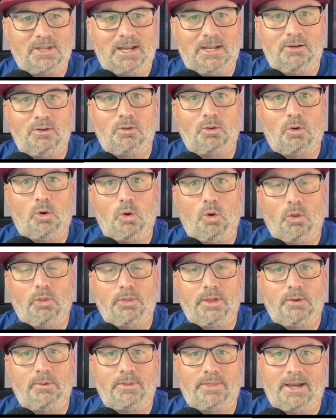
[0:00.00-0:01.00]
Can I do the whole
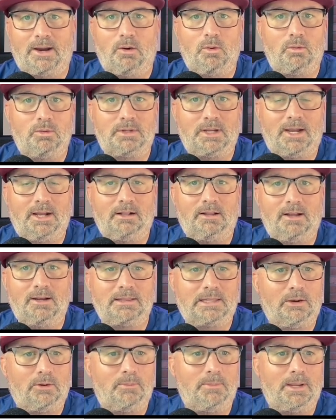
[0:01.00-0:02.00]
thing without
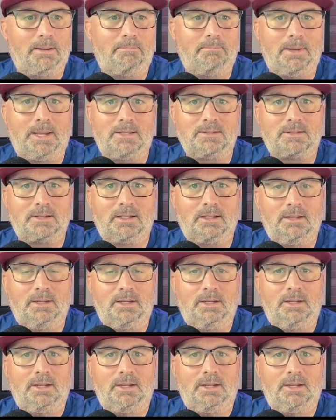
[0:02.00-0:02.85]
dialogue? That would be amazing.